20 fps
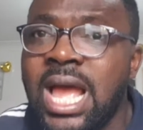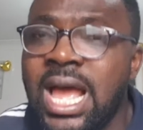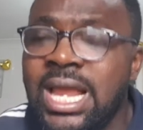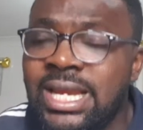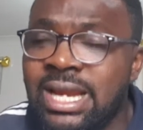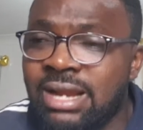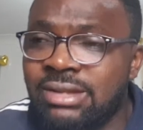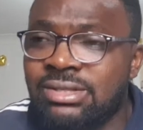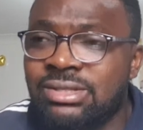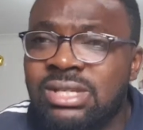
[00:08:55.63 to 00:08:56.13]

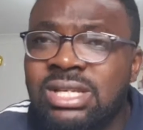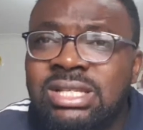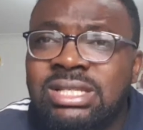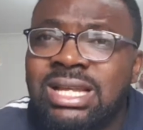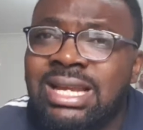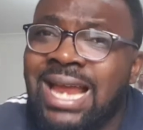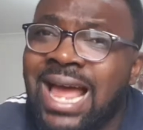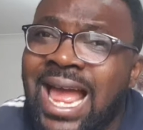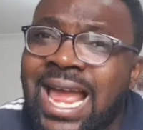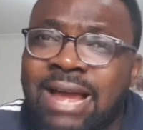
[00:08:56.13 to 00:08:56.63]
There are things
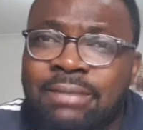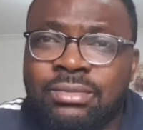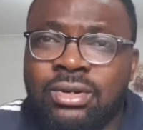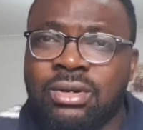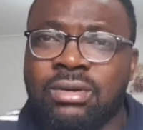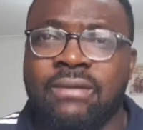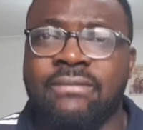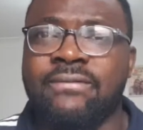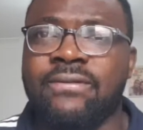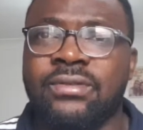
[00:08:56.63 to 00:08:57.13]
that I am
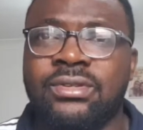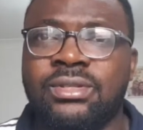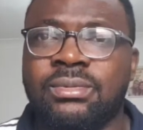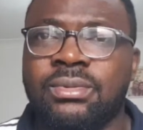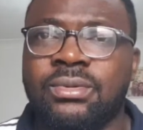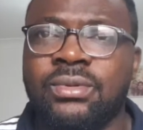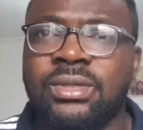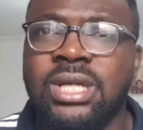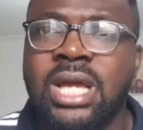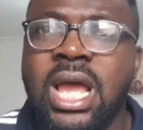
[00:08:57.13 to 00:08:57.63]
not
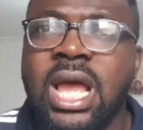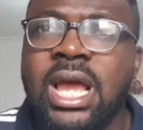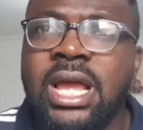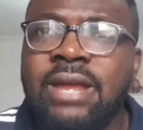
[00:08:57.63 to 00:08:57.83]
comfortable with.